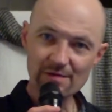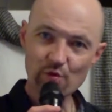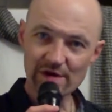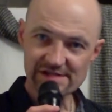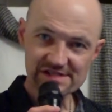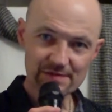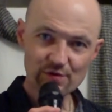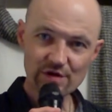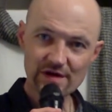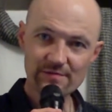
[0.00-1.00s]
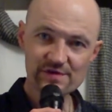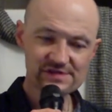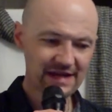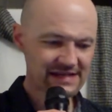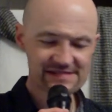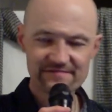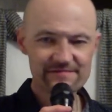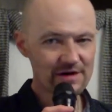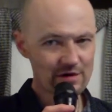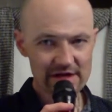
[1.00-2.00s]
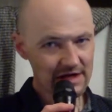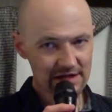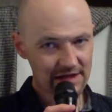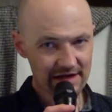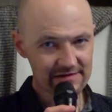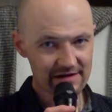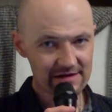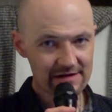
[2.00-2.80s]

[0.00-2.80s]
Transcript: more contemporary music. It's very eclectic,